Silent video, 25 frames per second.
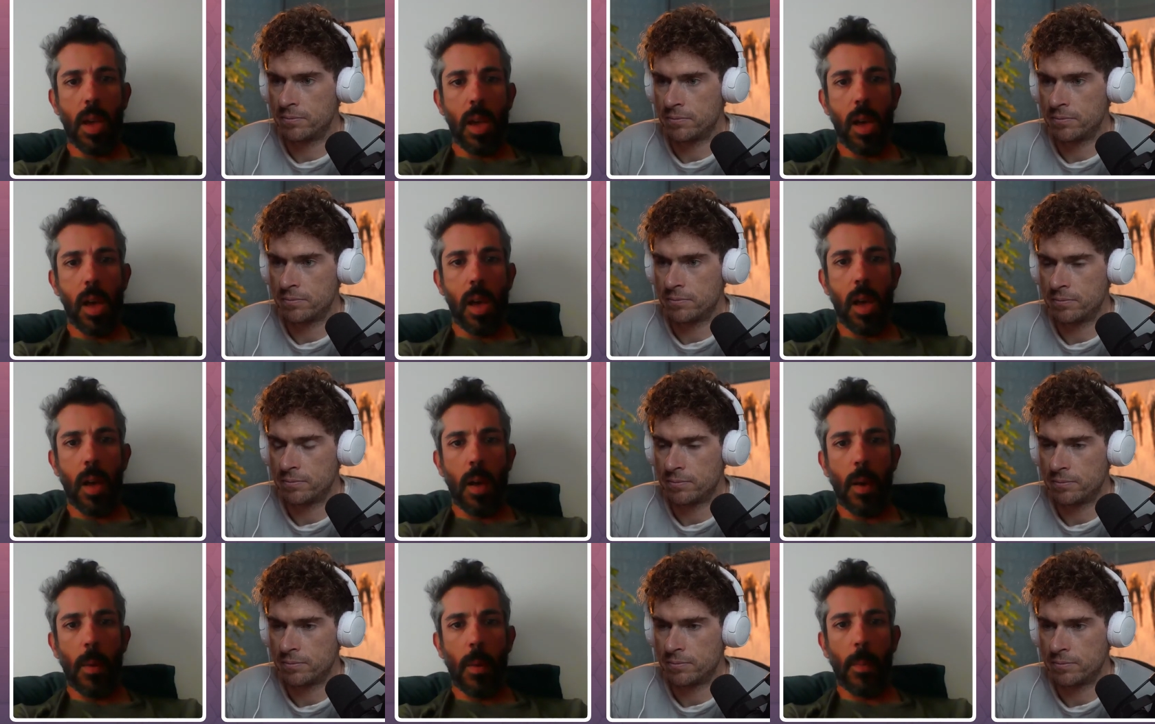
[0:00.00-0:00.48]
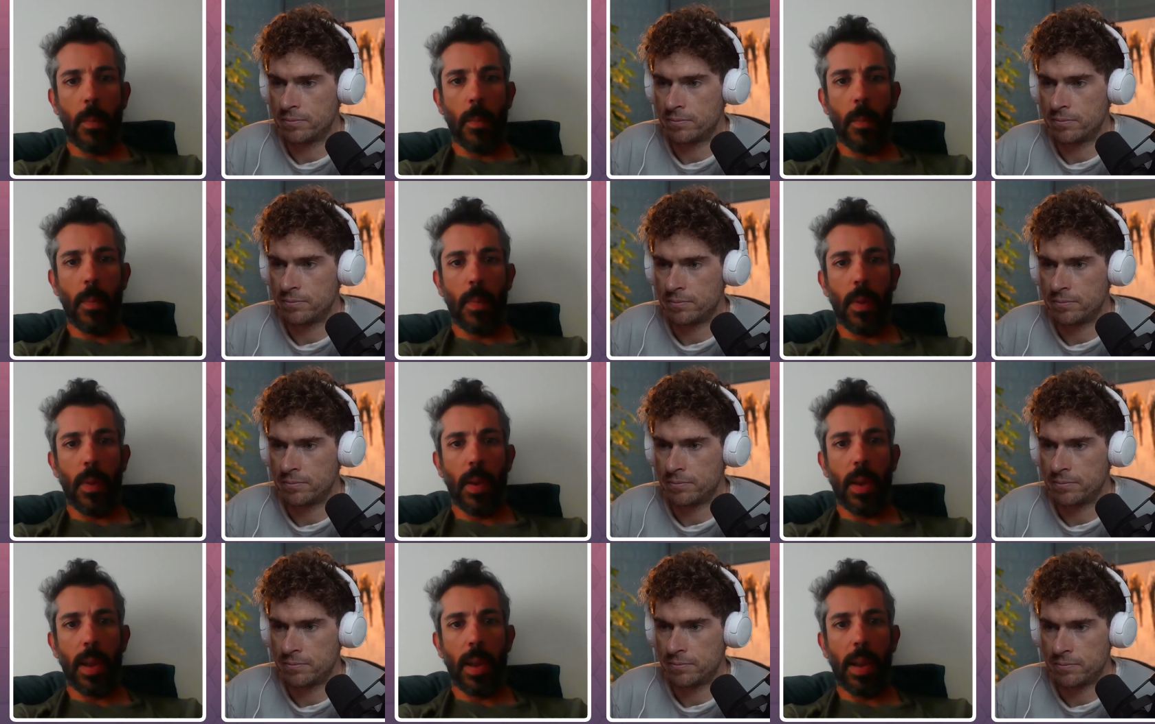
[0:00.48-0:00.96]

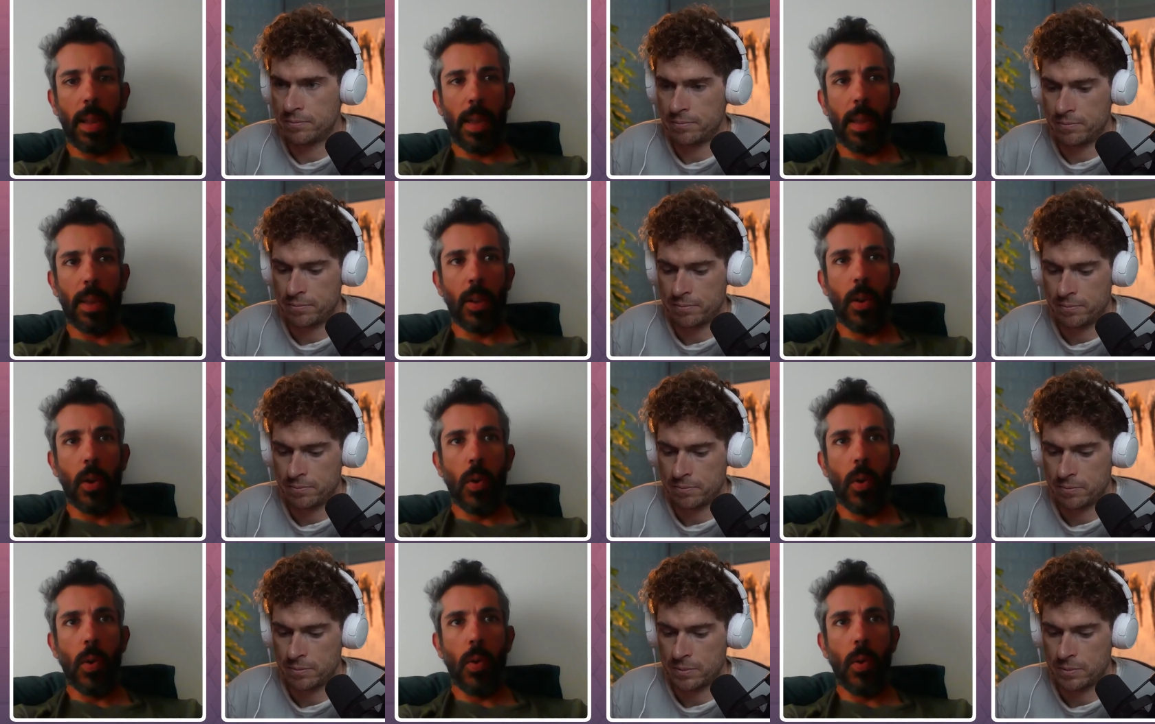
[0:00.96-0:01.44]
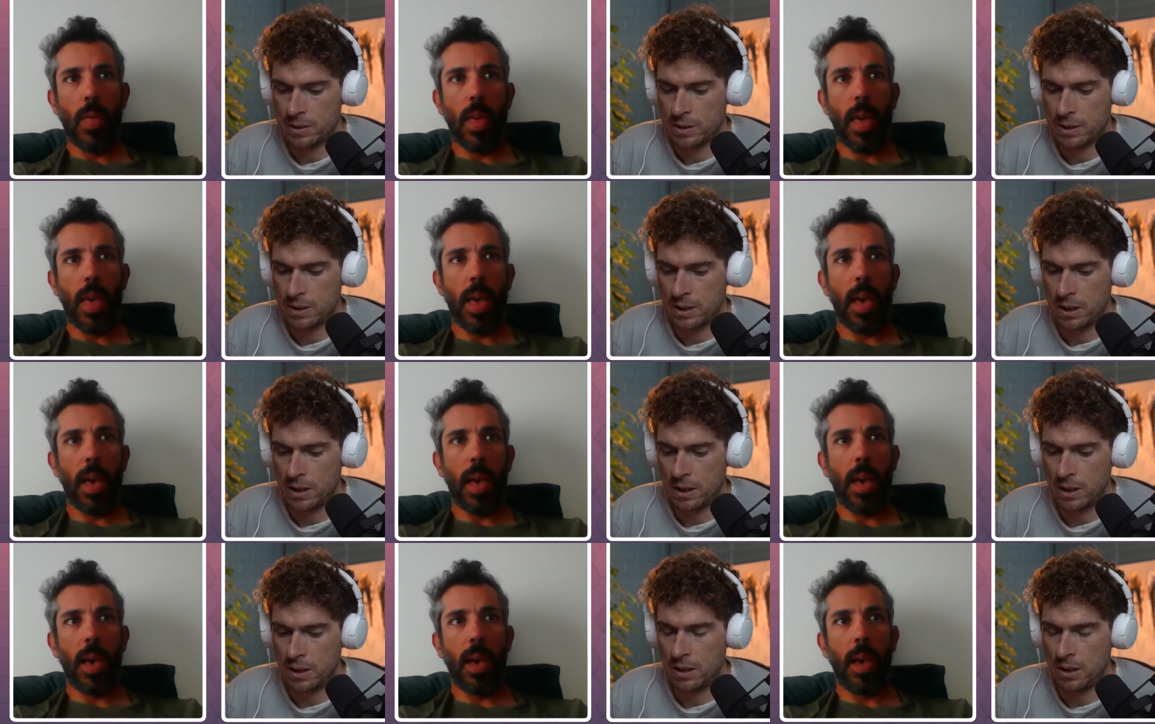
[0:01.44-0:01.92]
Speaker 1: Um, and I know
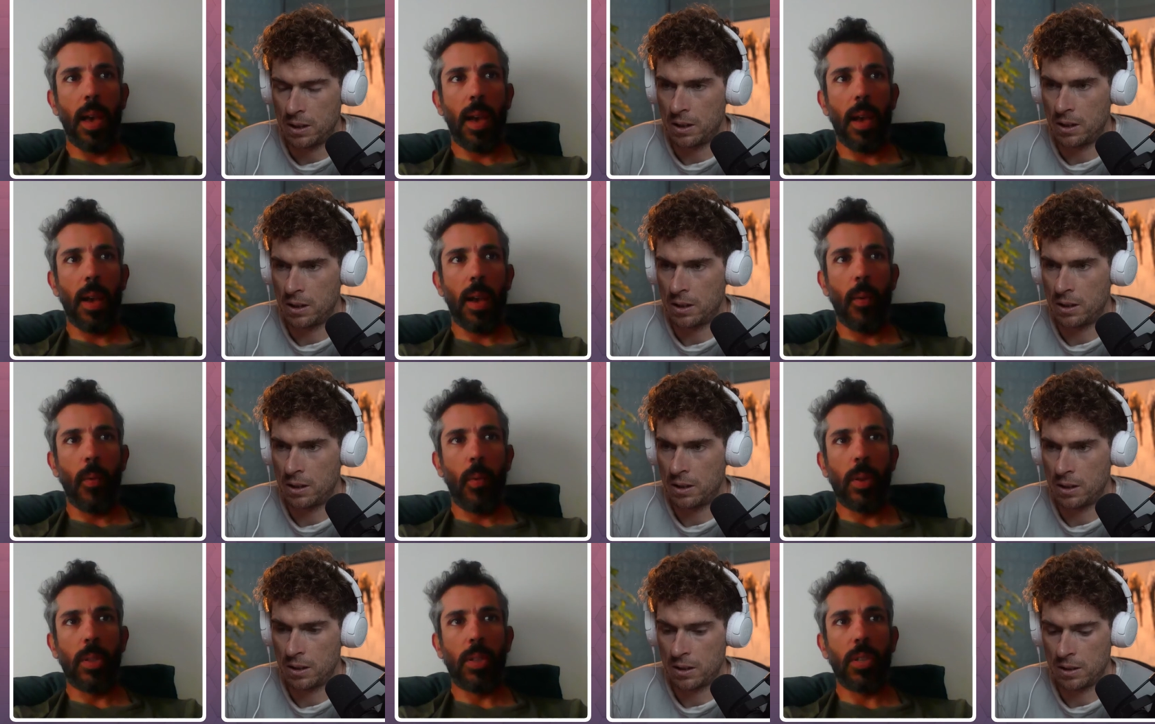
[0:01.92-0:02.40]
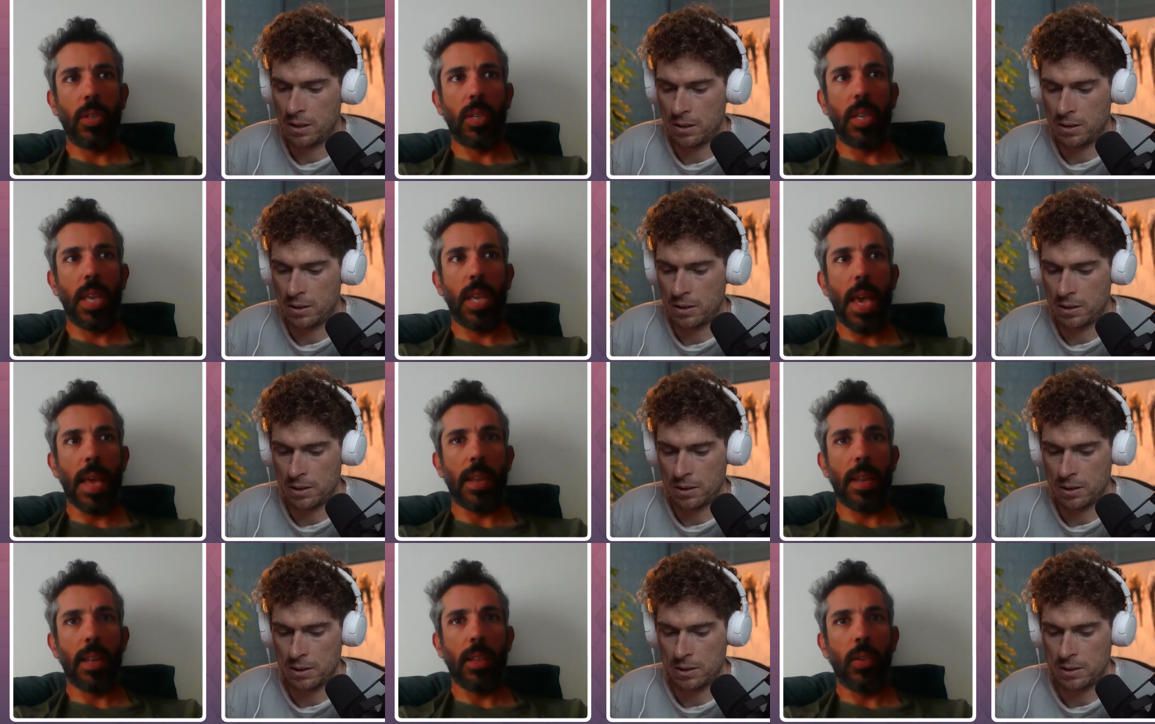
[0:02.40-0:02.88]
that once you
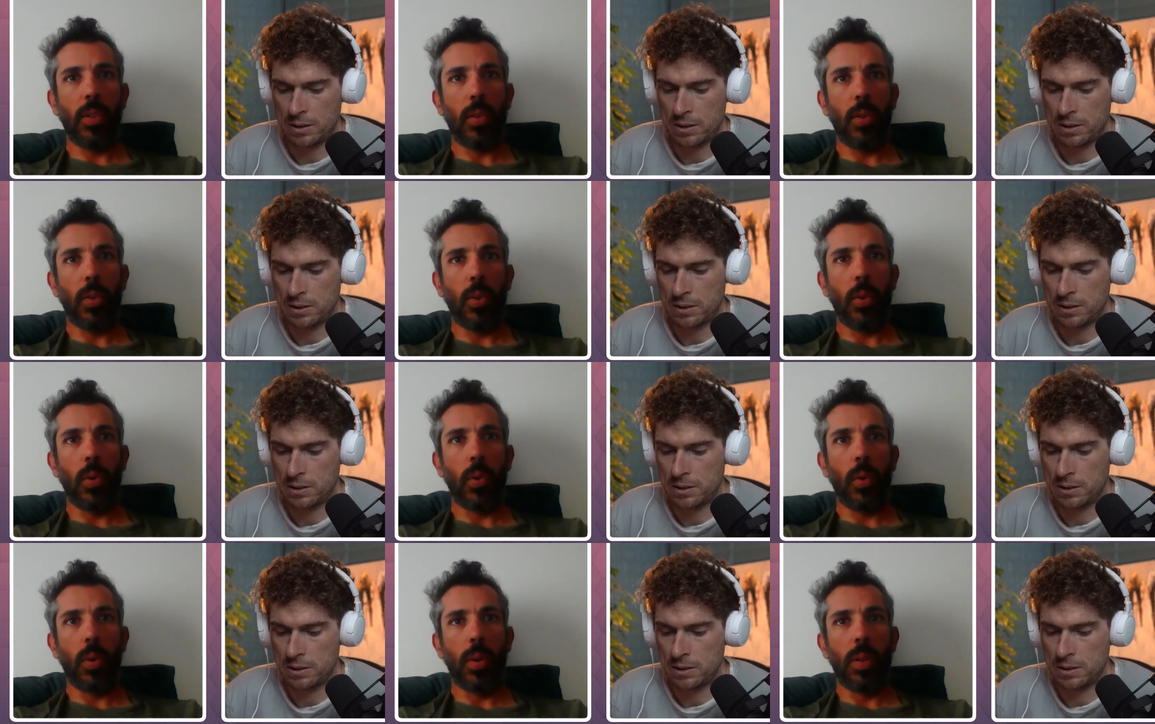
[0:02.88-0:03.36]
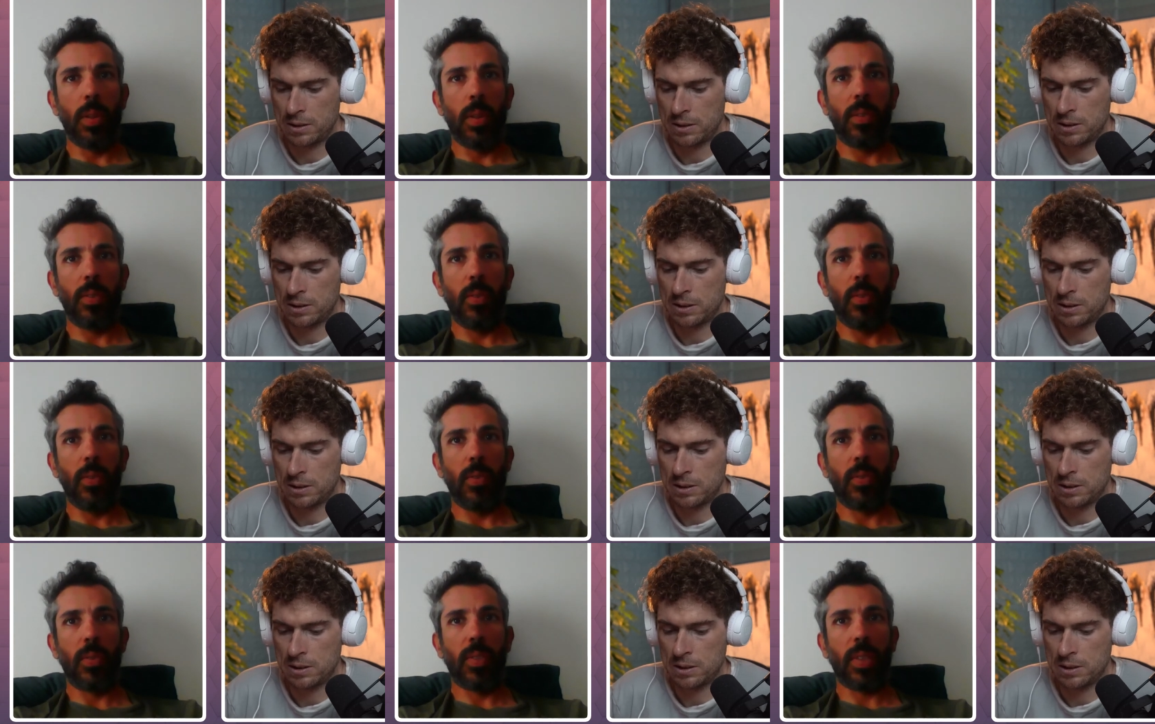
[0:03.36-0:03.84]
get into
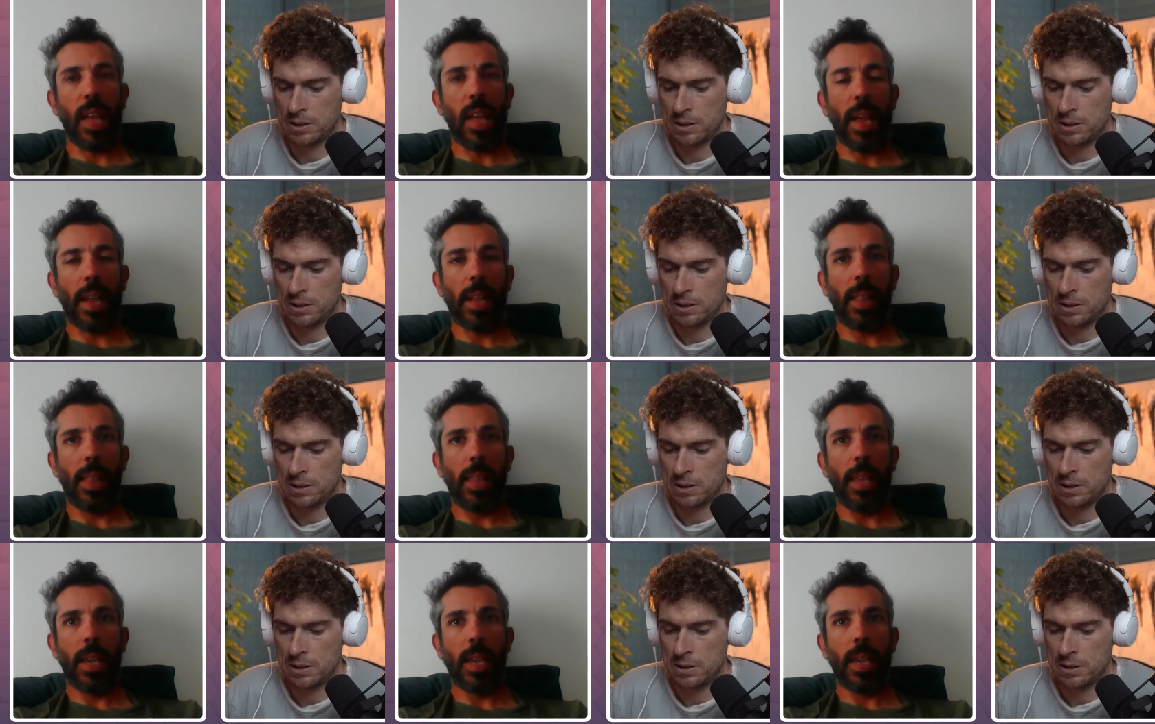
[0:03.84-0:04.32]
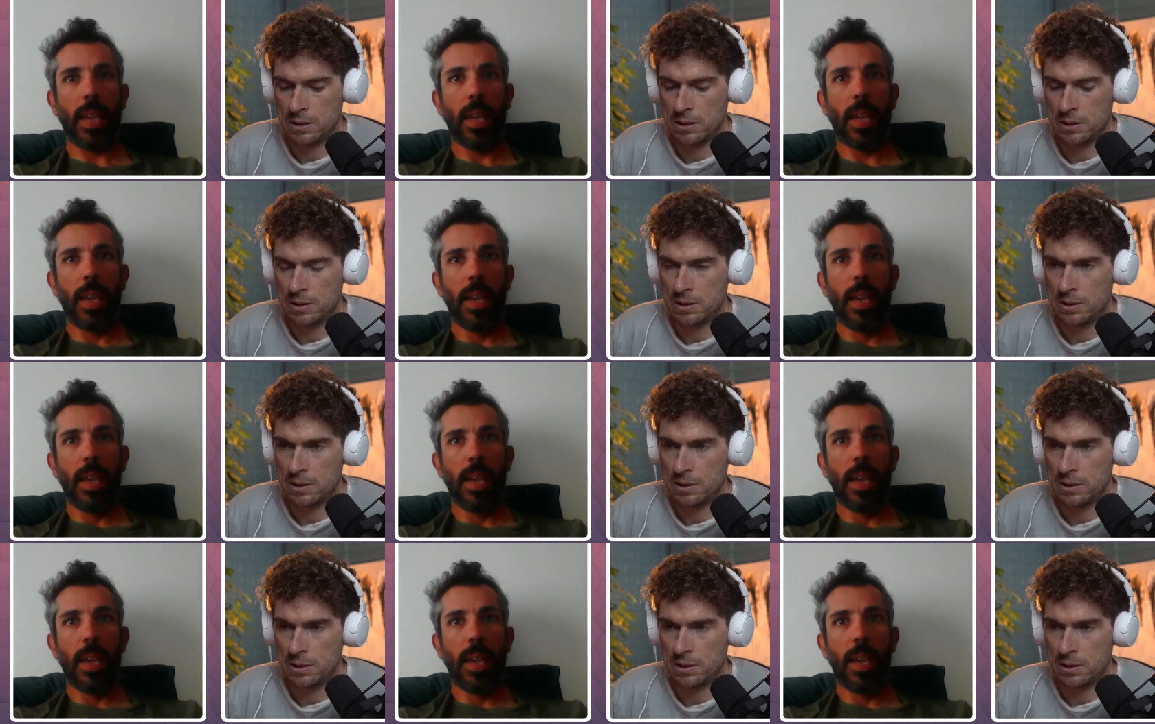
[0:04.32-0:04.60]
into cycling,